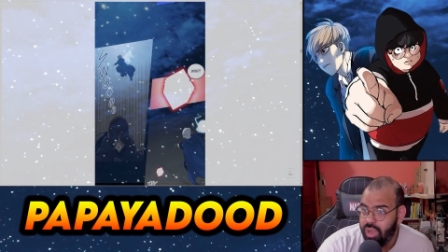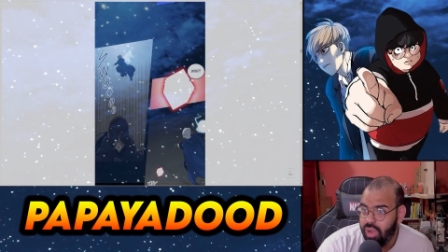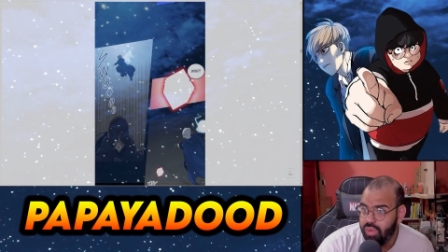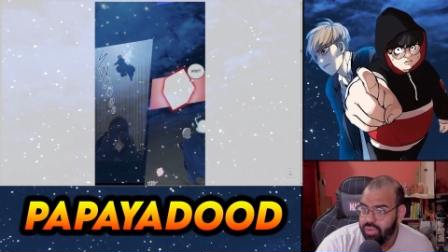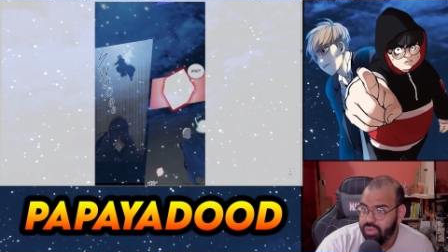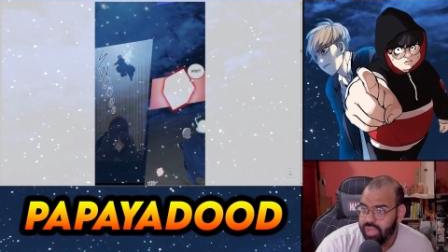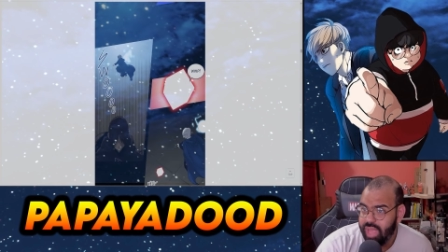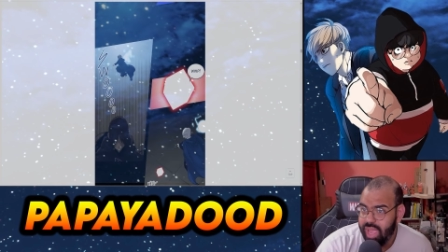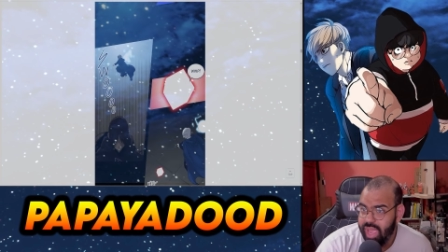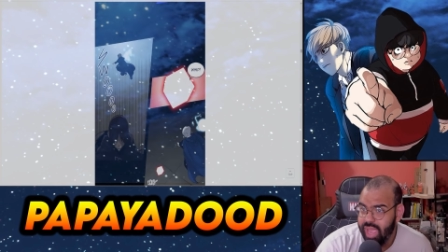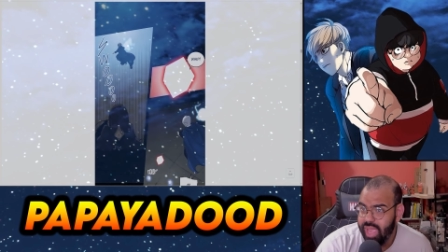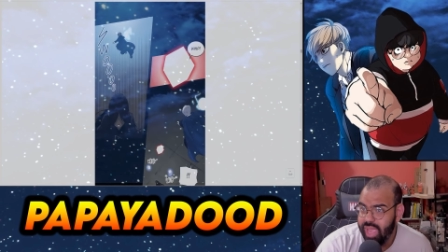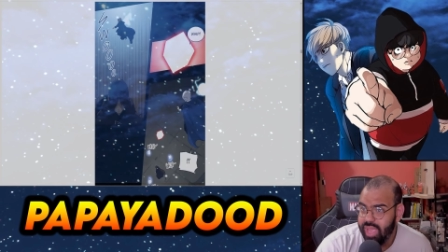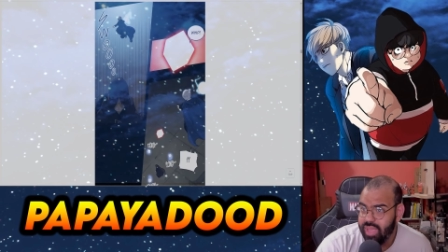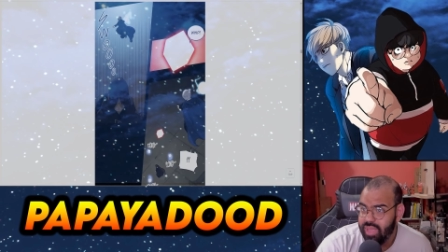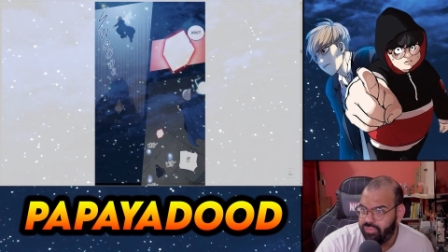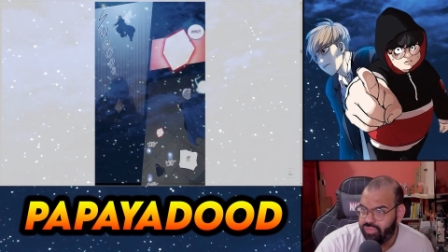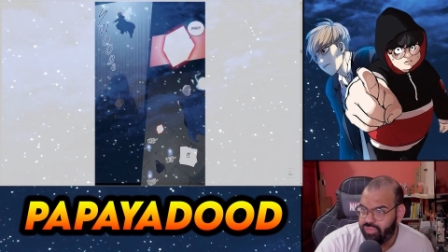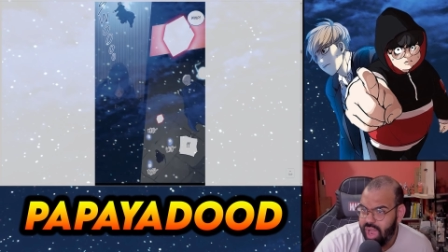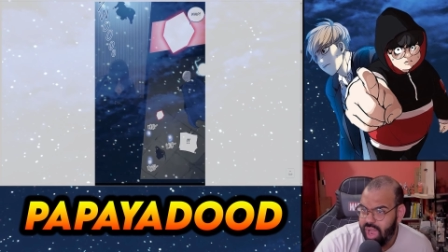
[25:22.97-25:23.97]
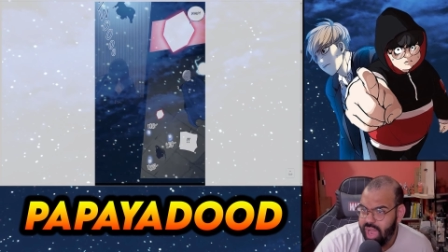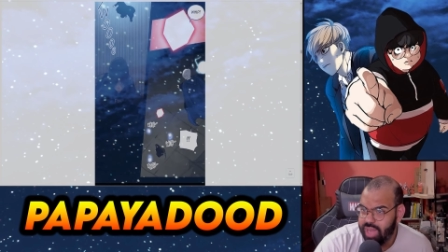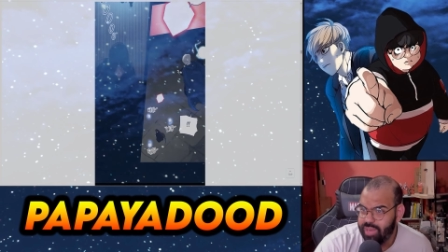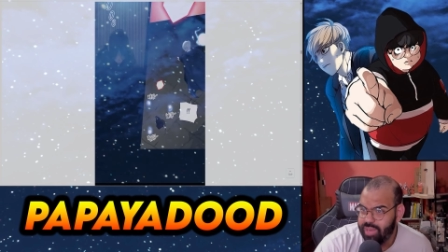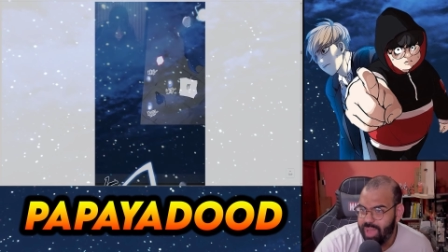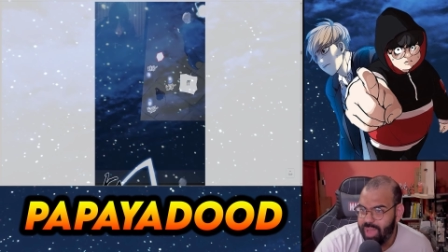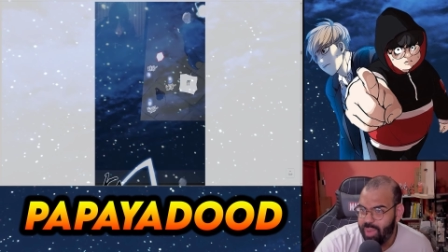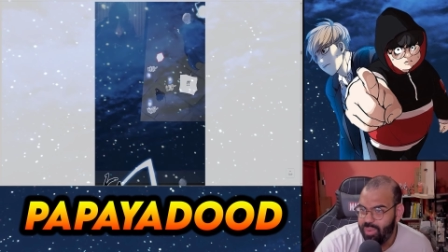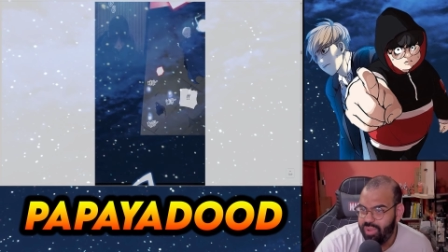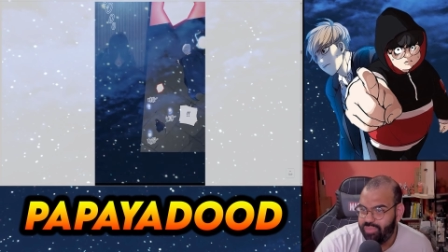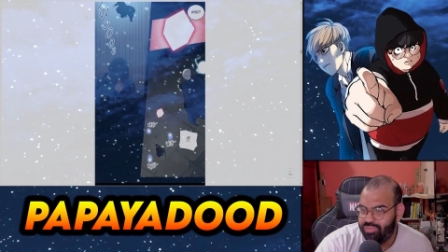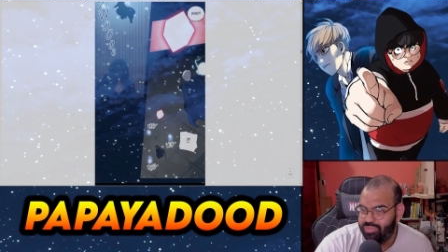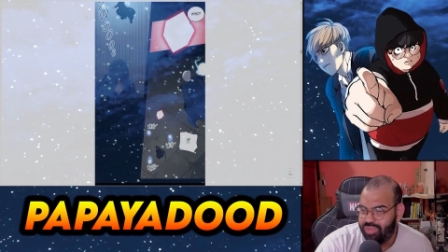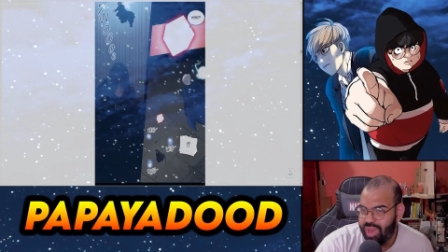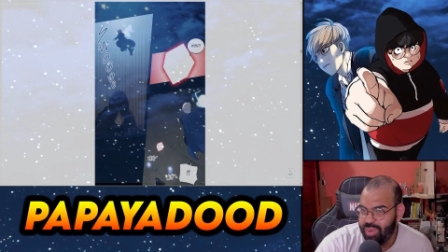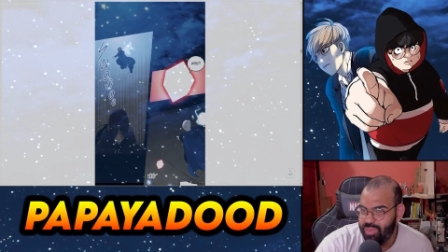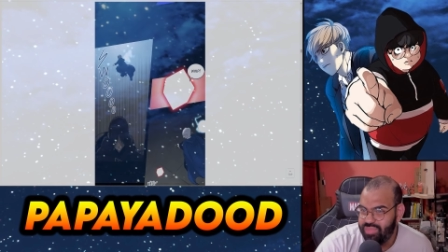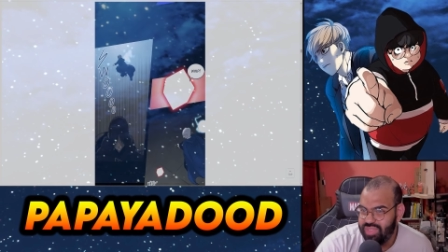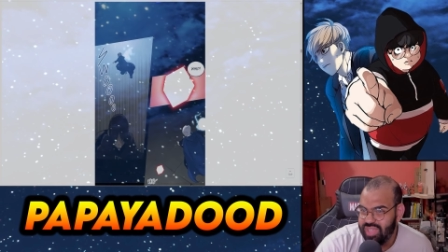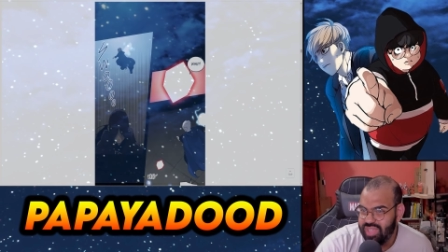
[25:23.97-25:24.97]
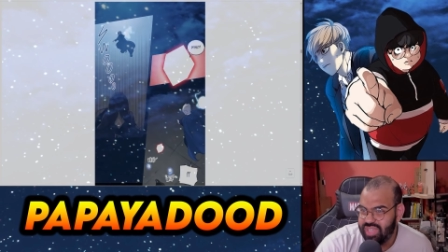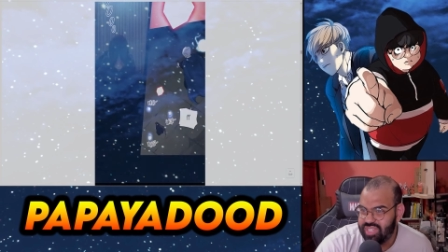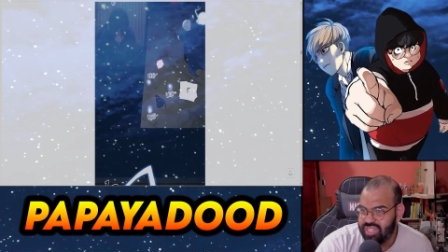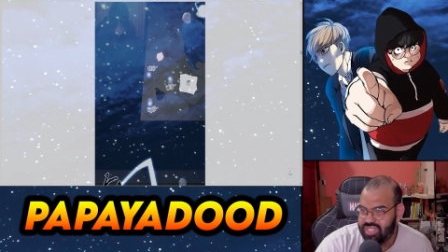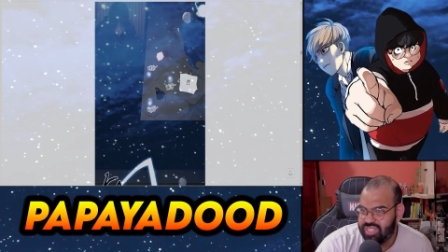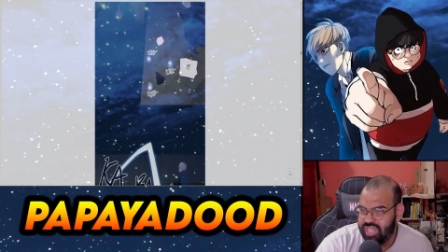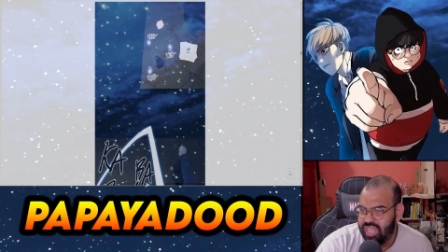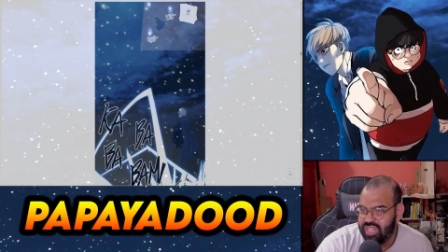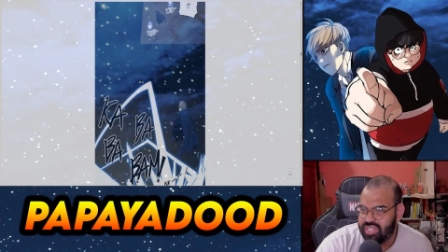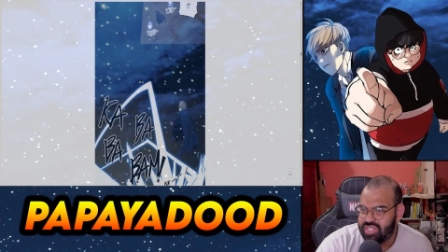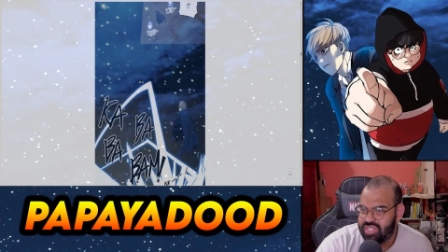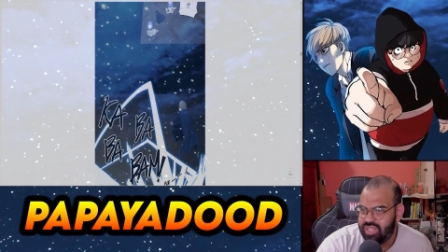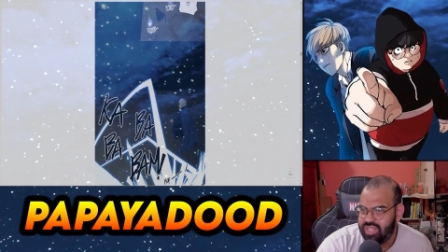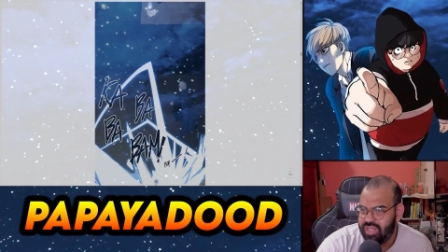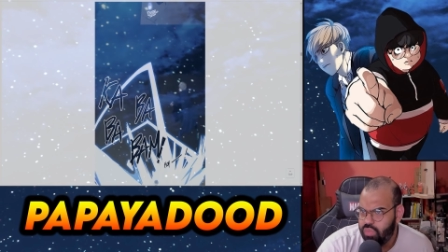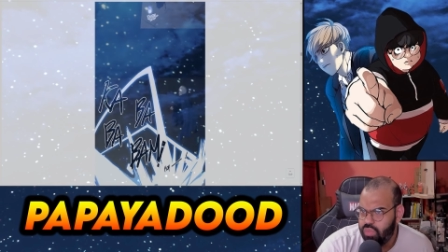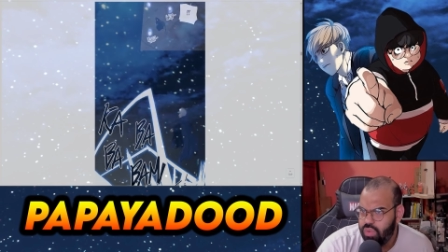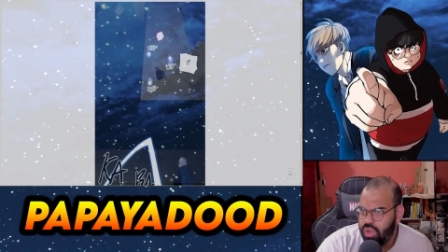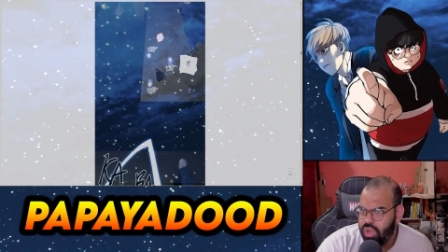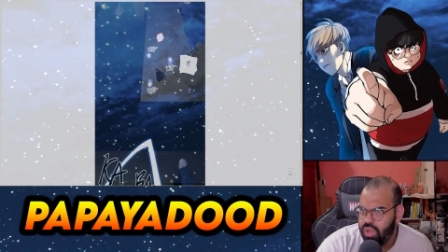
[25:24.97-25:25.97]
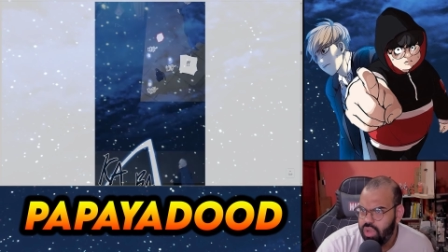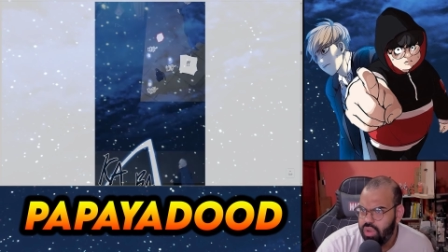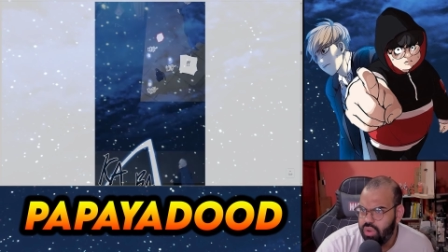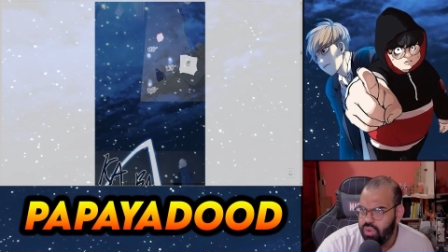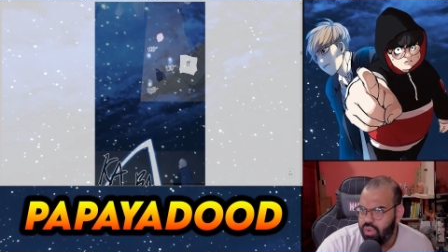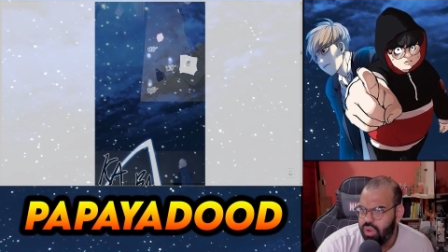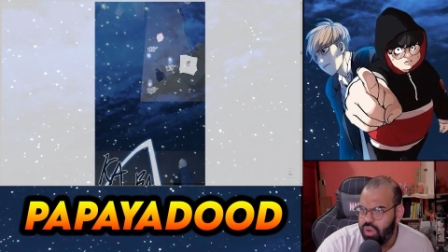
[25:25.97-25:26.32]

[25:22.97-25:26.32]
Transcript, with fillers: Okay. Ran about Ran with the assist. Whoa.